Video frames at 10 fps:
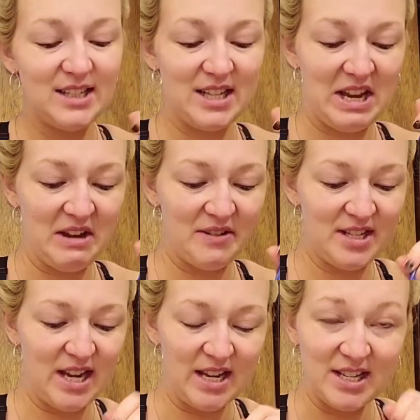See how this
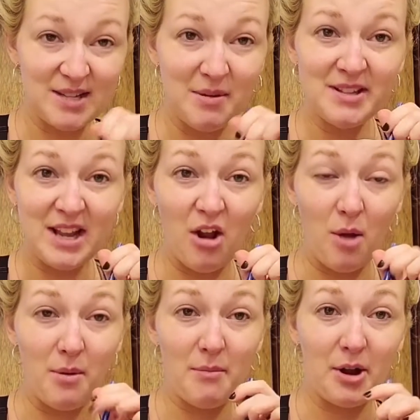tastes. It smells like
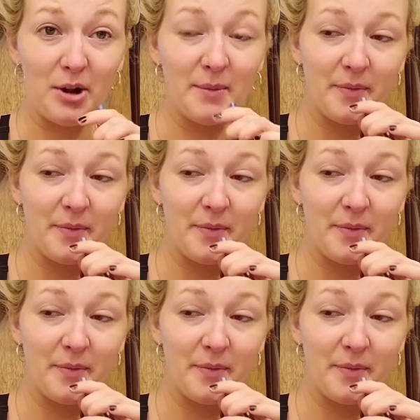almond butter.